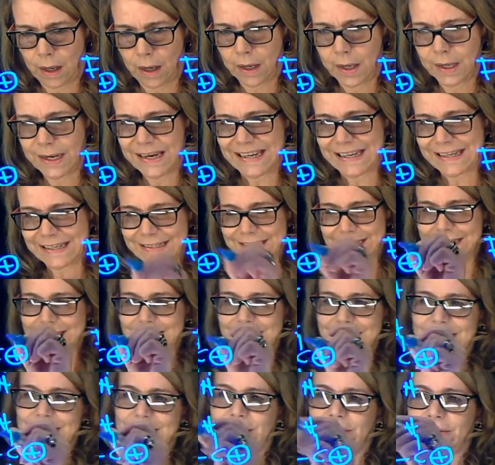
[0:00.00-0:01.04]
And
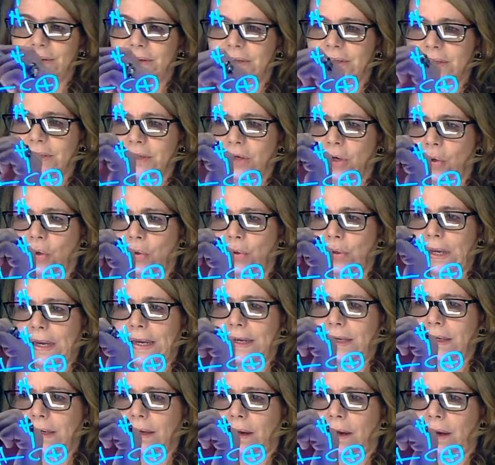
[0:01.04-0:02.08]
this here is called
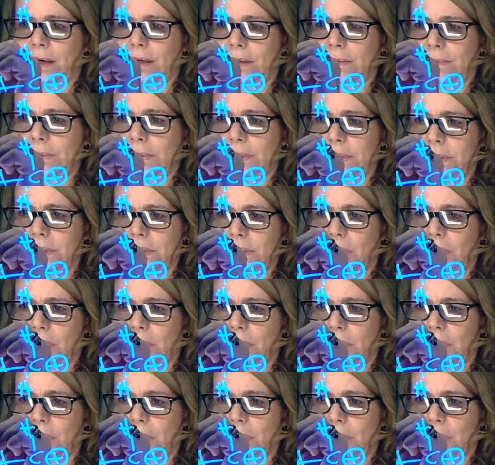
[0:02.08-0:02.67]
a carbocation.